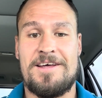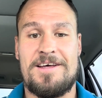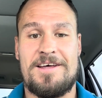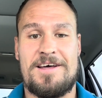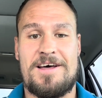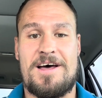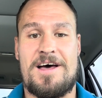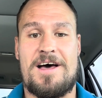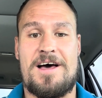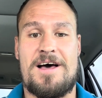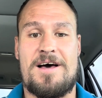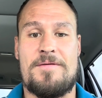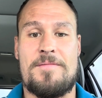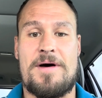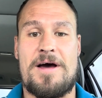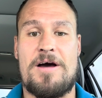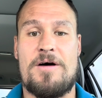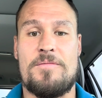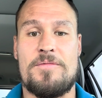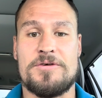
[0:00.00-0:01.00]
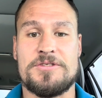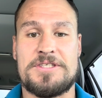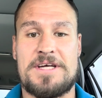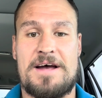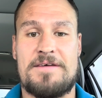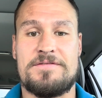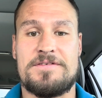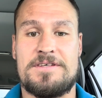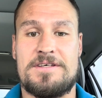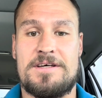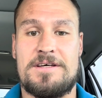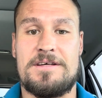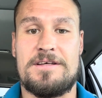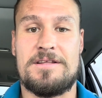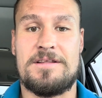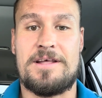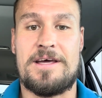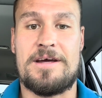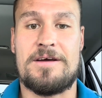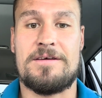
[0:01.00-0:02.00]
I almost have to
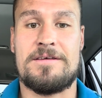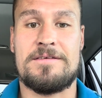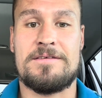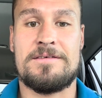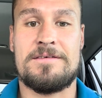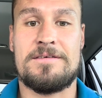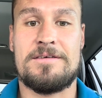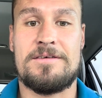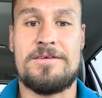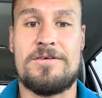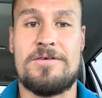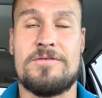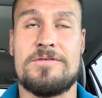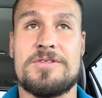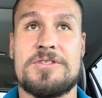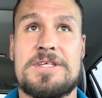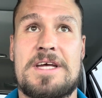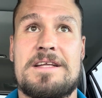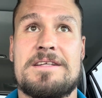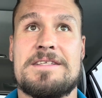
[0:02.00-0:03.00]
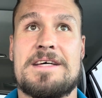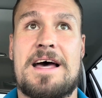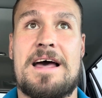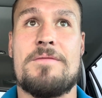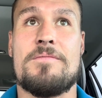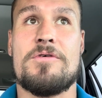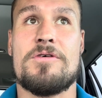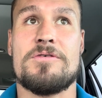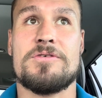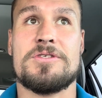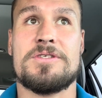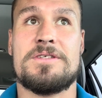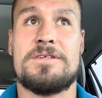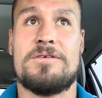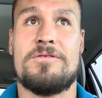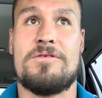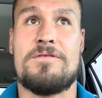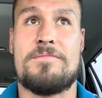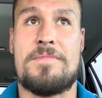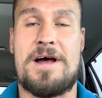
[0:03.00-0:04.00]
set timers
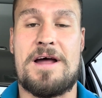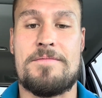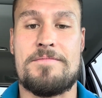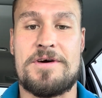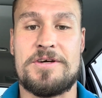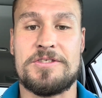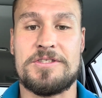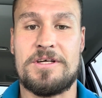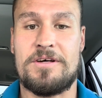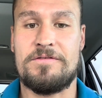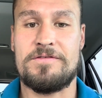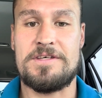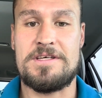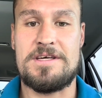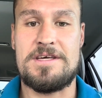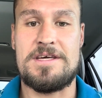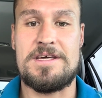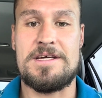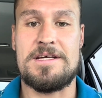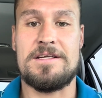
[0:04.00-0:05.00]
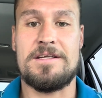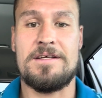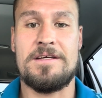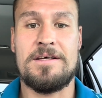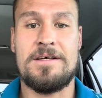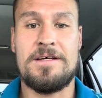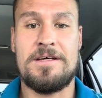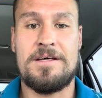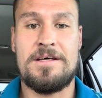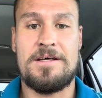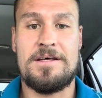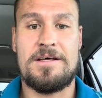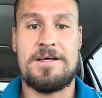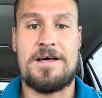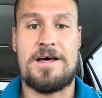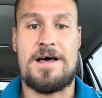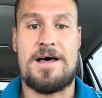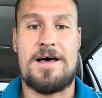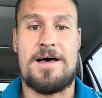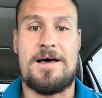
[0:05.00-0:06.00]
to remind myself to eat.
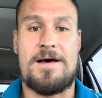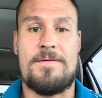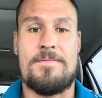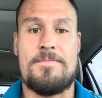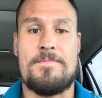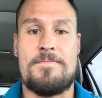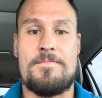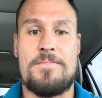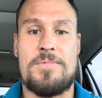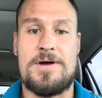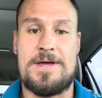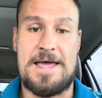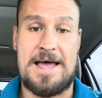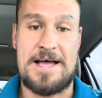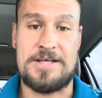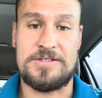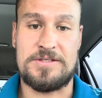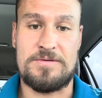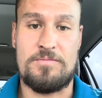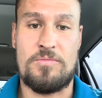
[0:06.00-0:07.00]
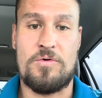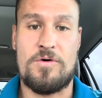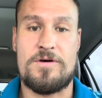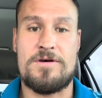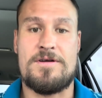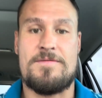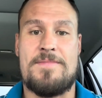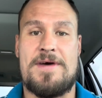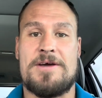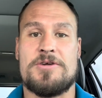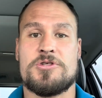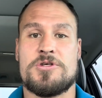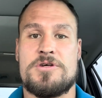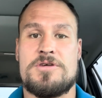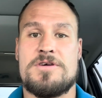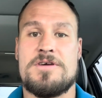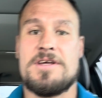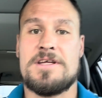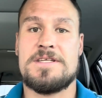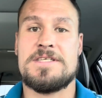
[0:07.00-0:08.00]
But yeah, it's important to make sure
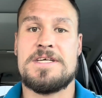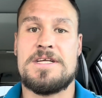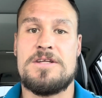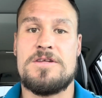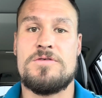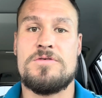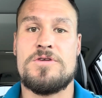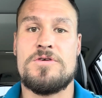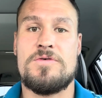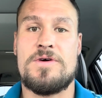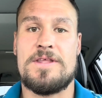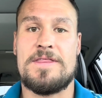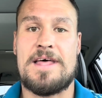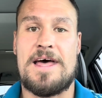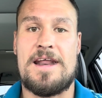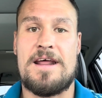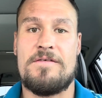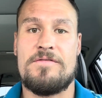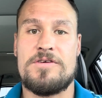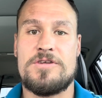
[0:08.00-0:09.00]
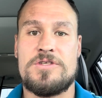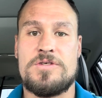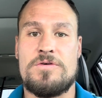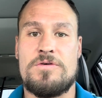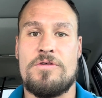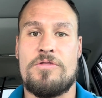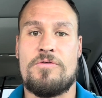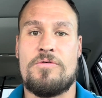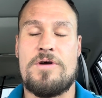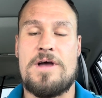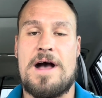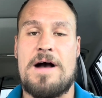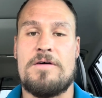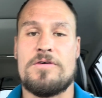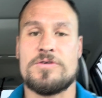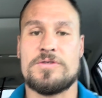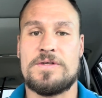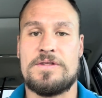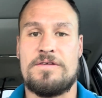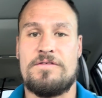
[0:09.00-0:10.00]
you continue doing that every 2 to 3
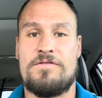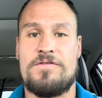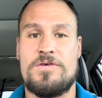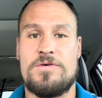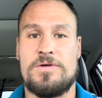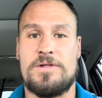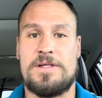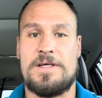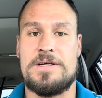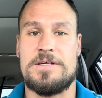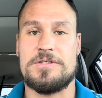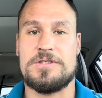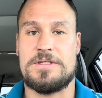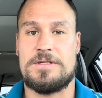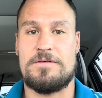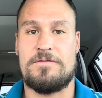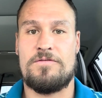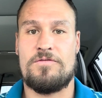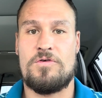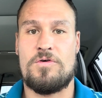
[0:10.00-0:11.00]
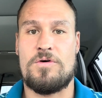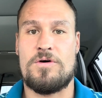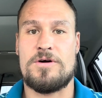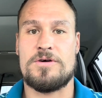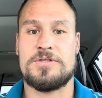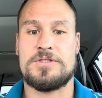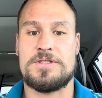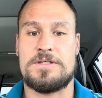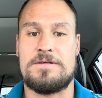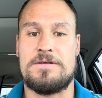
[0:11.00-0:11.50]
hours of the fuelings, of course.